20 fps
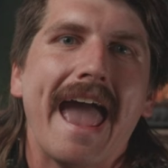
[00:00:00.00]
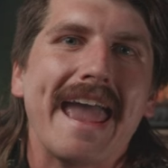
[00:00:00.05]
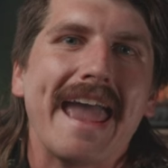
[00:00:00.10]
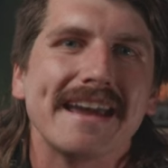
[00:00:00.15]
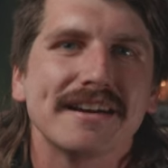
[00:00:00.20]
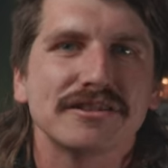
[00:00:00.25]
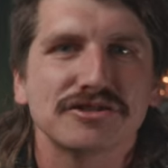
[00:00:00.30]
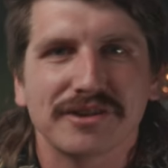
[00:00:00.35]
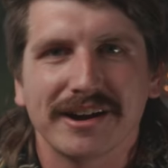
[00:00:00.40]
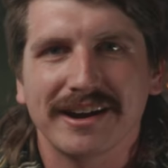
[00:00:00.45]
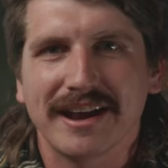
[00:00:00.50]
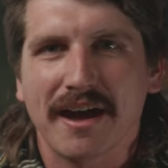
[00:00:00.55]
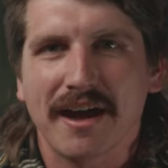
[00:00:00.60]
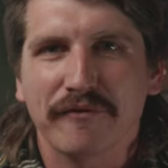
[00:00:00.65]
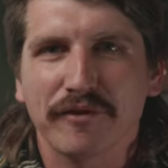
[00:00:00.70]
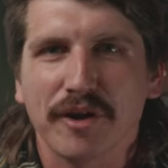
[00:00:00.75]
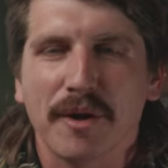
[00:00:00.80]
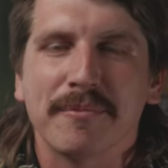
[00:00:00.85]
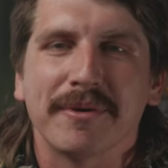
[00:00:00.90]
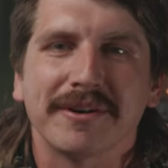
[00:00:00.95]
and trying to
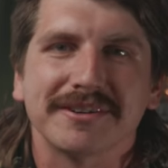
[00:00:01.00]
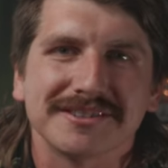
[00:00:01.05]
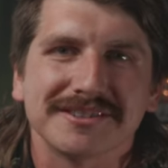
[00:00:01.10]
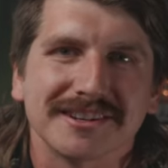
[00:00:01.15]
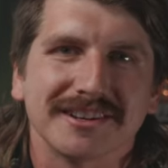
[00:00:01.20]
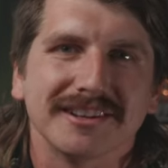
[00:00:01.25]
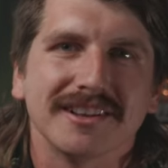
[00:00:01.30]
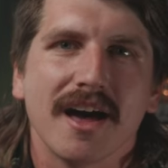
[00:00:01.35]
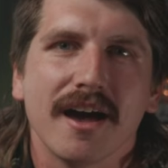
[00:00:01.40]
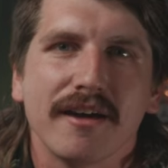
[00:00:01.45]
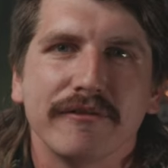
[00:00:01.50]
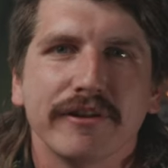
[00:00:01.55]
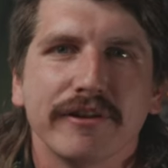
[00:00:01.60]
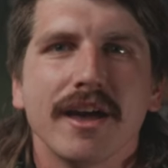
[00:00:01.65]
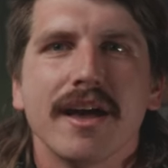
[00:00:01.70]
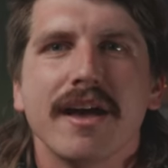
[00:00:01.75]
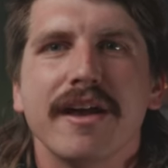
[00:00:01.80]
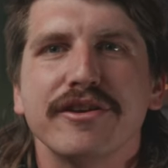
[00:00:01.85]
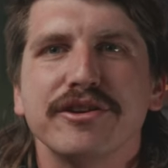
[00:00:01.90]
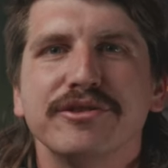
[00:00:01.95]
have a personal life,
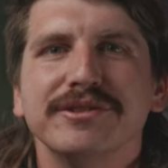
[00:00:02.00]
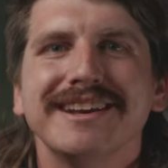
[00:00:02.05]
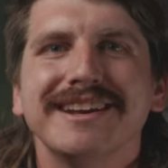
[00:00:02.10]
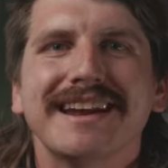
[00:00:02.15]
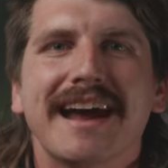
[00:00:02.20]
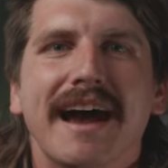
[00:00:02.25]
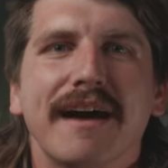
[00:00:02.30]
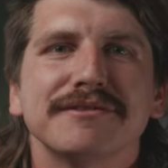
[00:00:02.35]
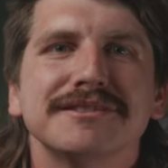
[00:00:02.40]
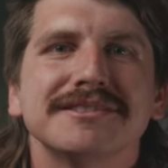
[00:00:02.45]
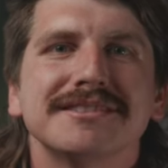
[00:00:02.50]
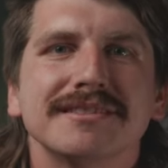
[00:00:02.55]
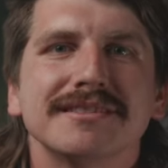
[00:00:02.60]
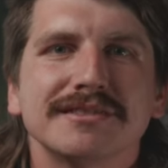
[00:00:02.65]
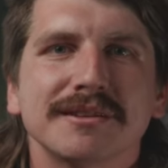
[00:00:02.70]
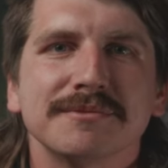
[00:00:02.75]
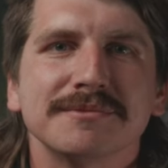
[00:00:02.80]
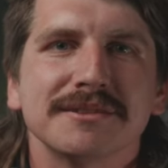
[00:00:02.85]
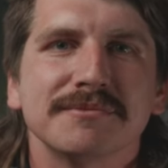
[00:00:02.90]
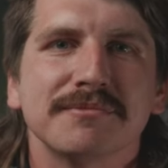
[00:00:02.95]
you need to have
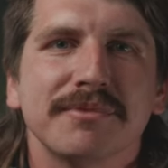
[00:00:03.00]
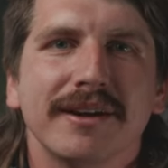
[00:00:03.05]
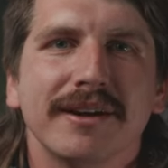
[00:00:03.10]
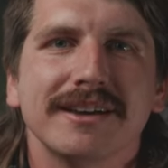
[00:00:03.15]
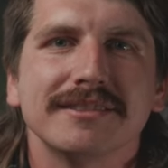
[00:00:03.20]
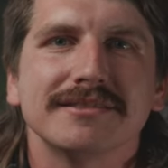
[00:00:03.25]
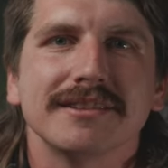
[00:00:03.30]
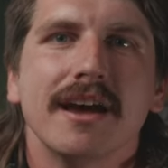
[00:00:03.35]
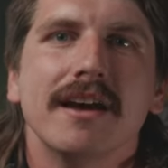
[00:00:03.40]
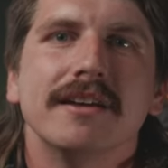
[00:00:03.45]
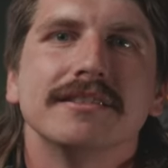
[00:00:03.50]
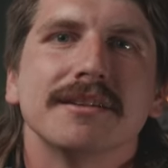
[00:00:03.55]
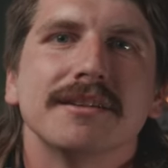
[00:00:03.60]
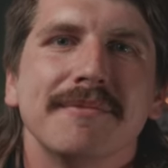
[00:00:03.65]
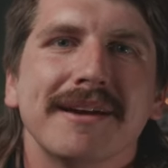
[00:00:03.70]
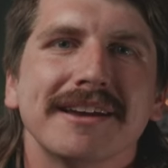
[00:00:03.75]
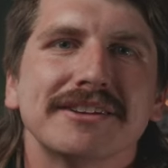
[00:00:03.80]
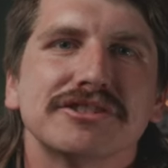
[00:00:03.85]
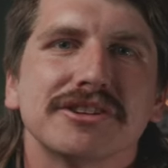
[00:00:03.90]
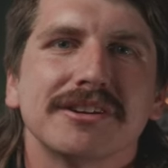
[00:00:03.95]
systems in place to
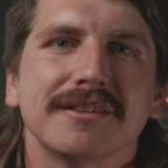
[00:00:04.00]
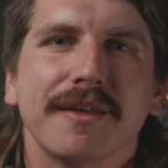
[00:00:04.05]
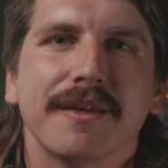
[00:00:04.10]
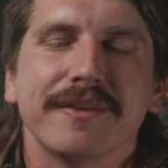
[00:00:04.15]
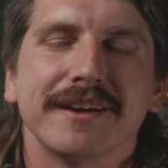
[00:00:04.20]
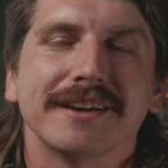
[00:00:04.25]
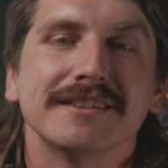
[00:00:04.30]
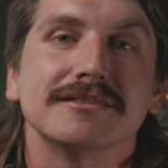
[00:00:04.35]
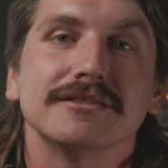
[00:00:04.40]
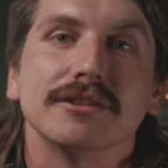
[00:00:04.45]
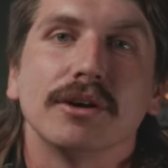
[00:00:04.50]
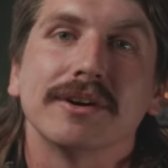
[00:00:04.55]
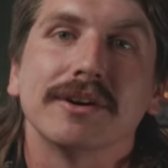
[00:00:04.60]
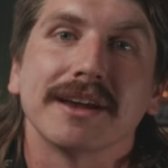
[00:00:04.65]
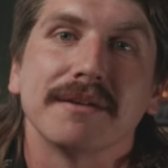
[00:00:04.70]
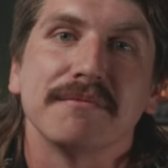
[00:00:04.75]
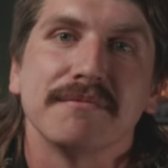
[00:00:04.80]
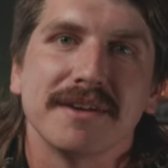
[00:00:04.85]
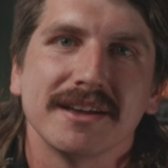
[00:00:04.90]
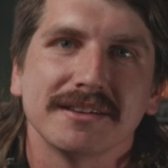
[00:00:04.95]
make sure that things don't
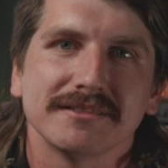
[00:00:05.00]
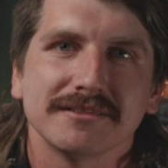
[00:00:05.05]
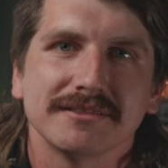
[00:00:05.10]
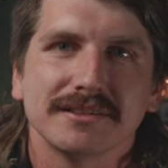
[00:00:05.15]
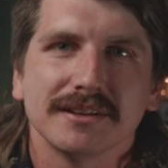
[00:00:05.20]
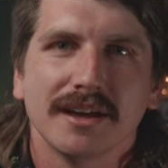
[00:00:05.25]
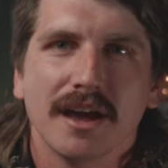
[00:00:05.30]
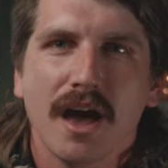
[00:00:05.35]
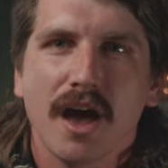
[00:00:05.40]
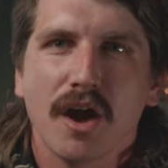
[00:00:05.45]
get missed.